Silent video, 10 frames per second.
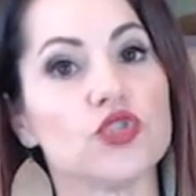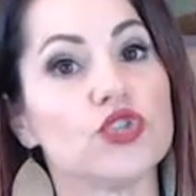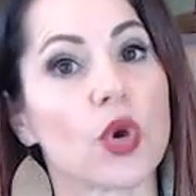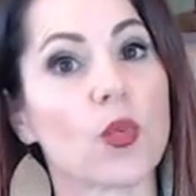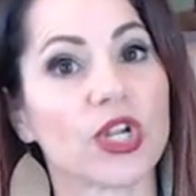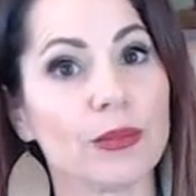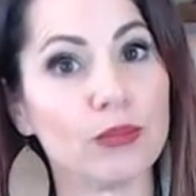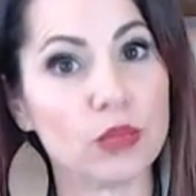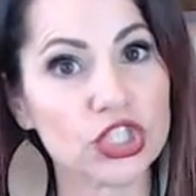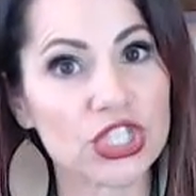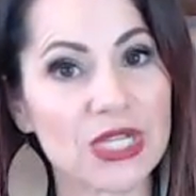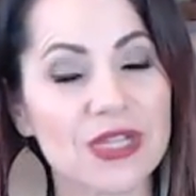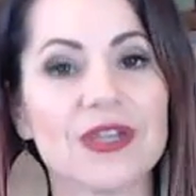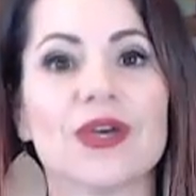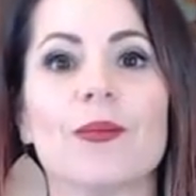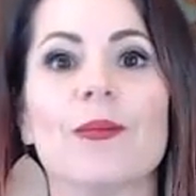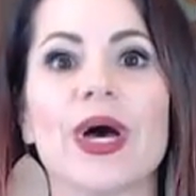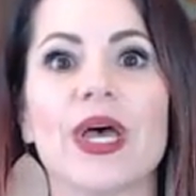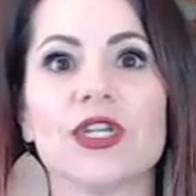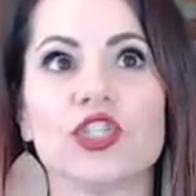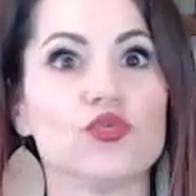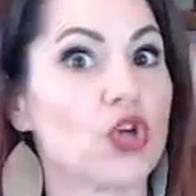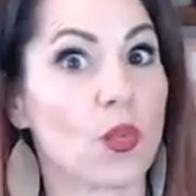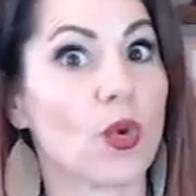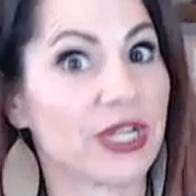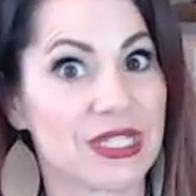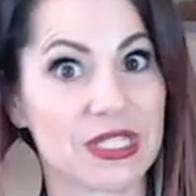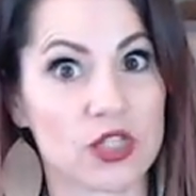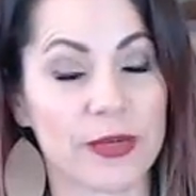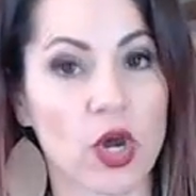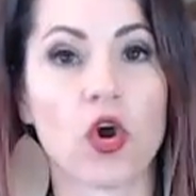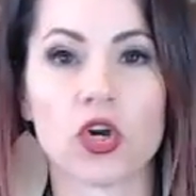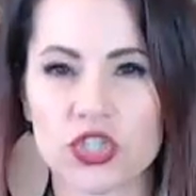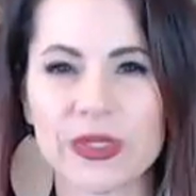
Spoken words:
You don't want it mushy, but you don't want it to still be hard.